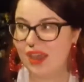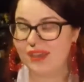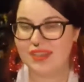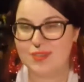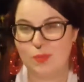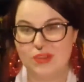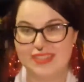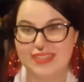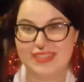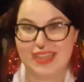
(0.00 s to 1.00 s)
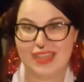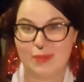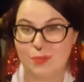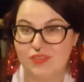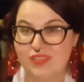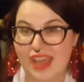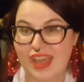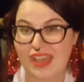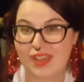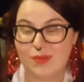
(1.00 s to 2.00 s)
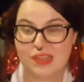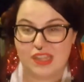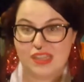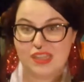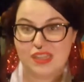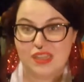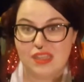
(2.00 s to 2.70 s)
I guess, Boxing Day buffet with like